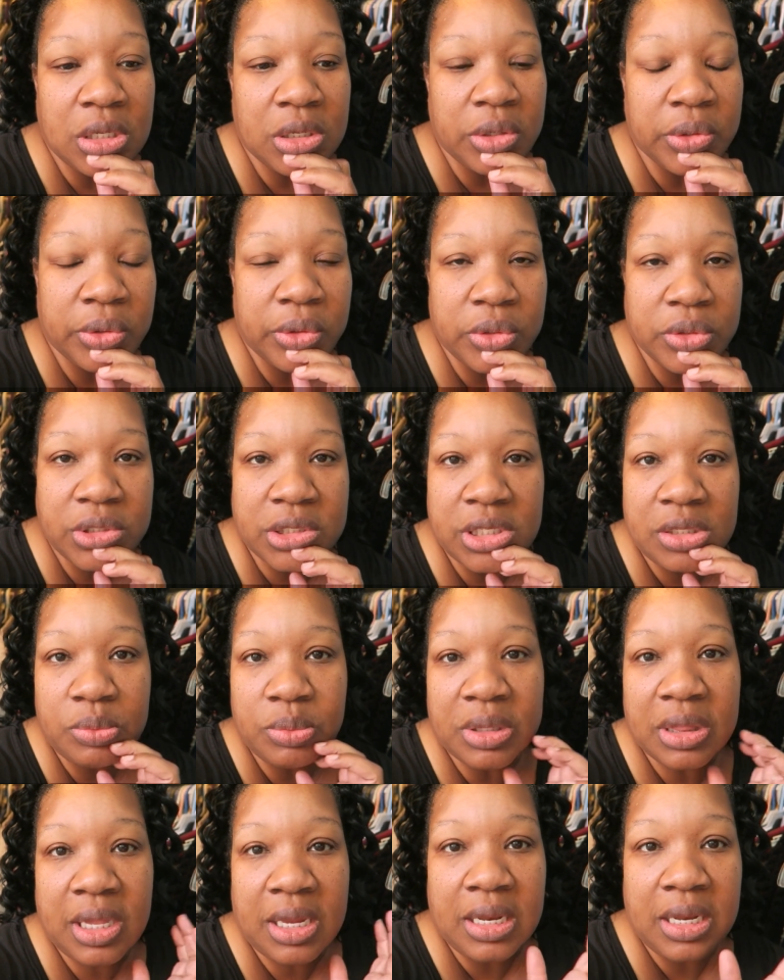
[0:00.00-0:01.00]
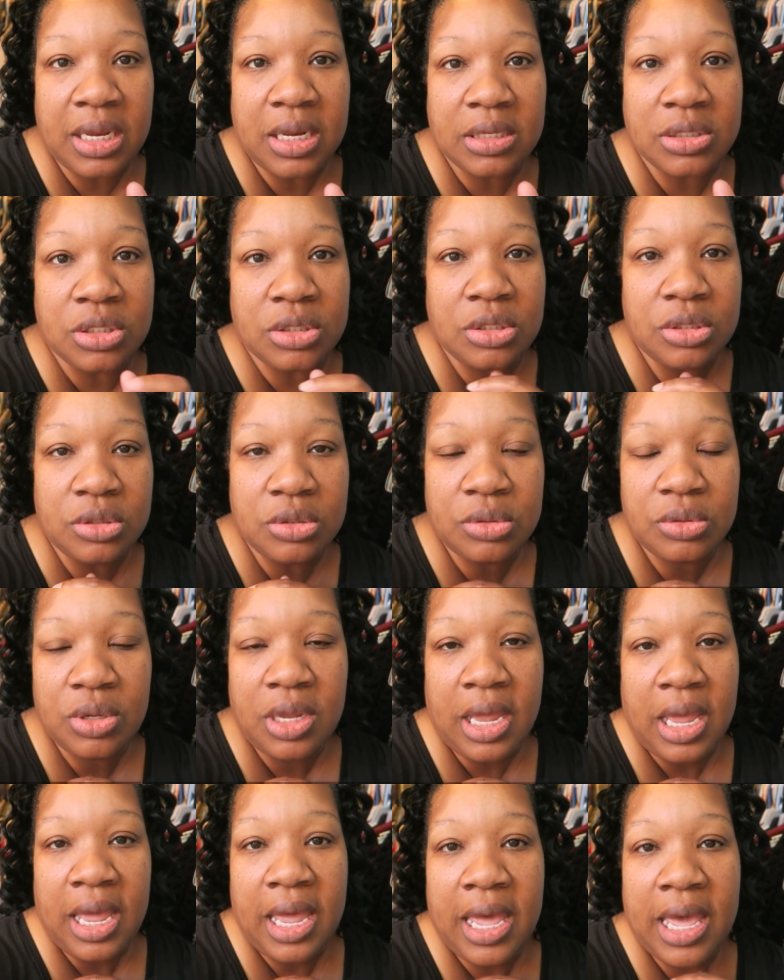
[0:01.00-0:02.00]
The girls did what they needed to do
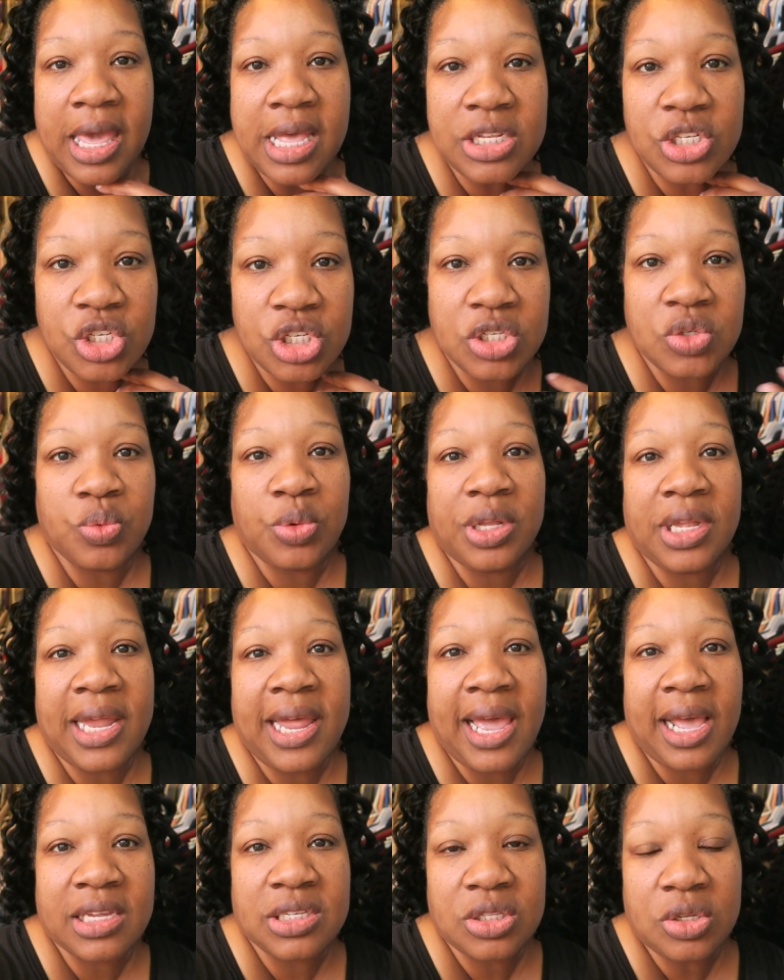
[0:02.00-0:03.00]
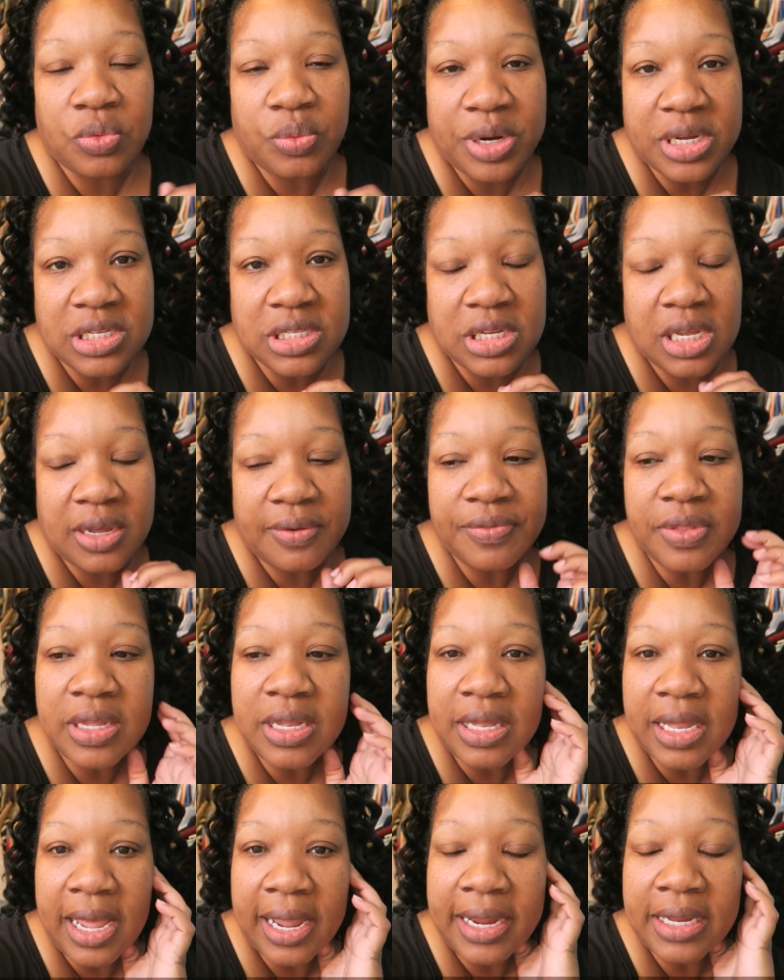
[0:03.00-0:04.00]
and just relaxed the rest of the
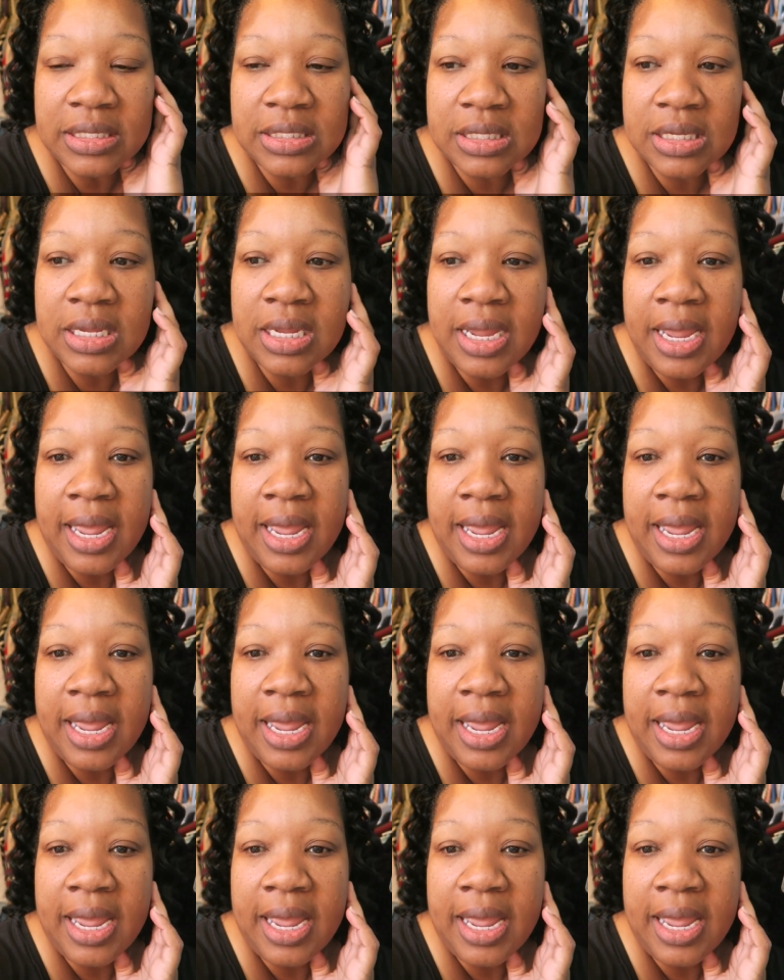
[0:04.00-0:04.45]
night